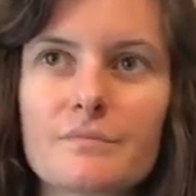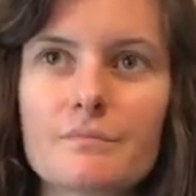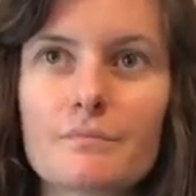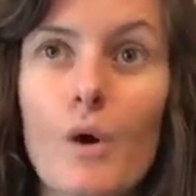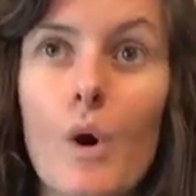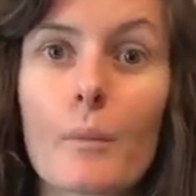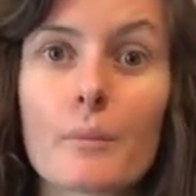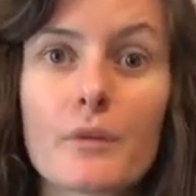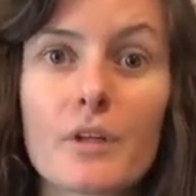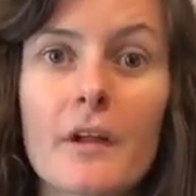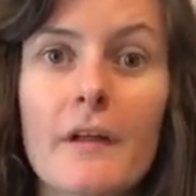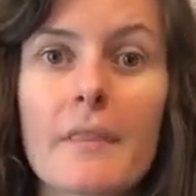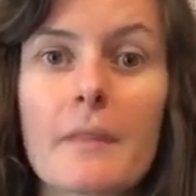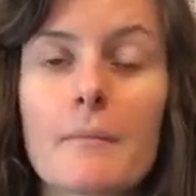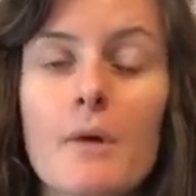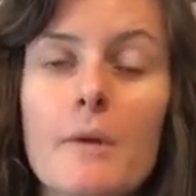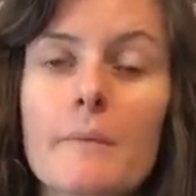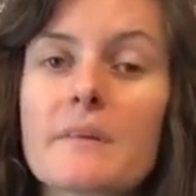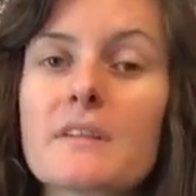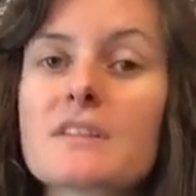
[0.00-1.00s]
popular at the
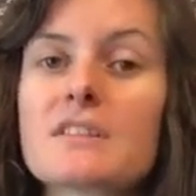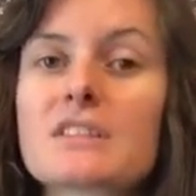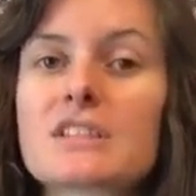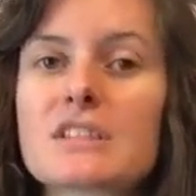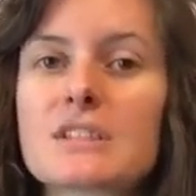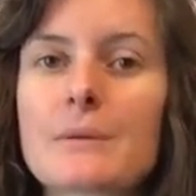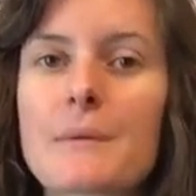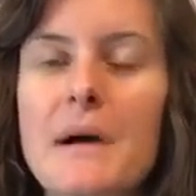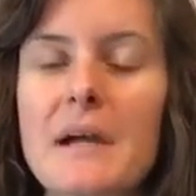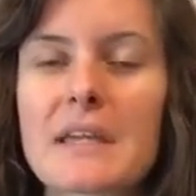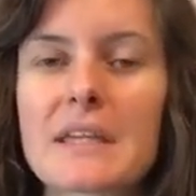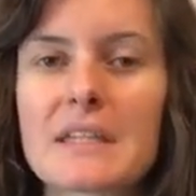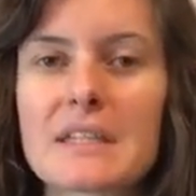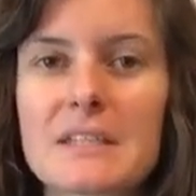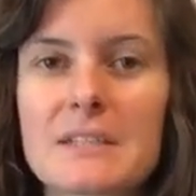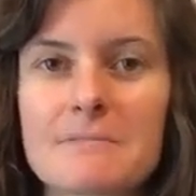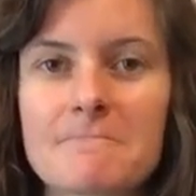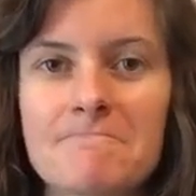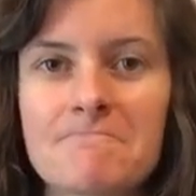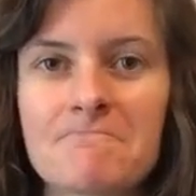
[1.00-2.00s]
moment, so I
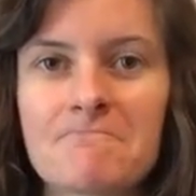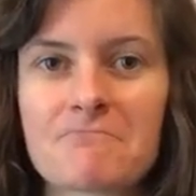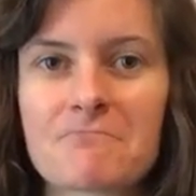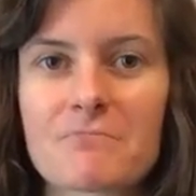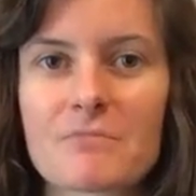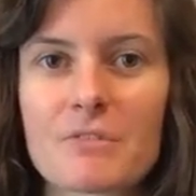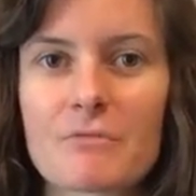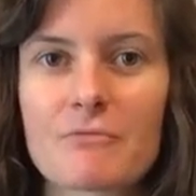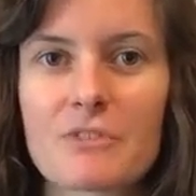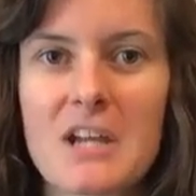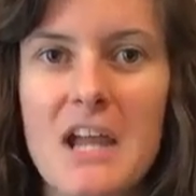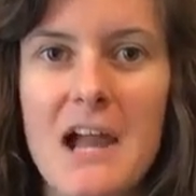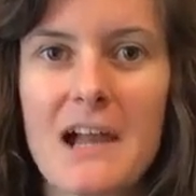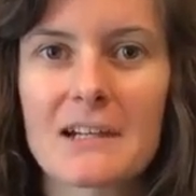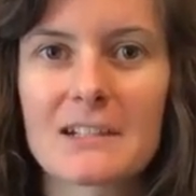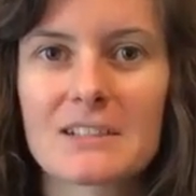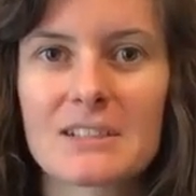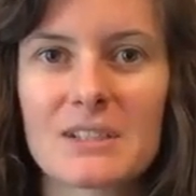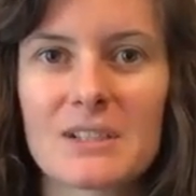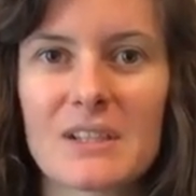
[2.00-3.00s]
can
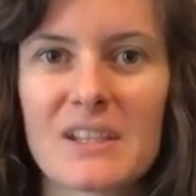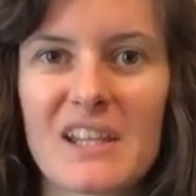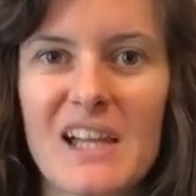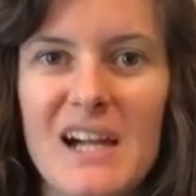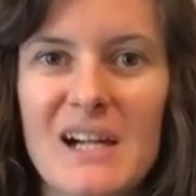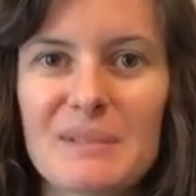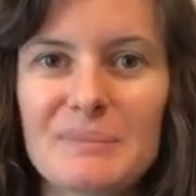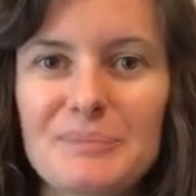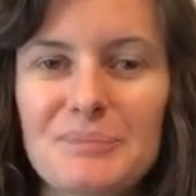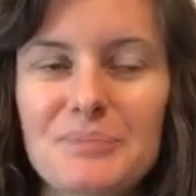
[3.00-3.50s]
react to that.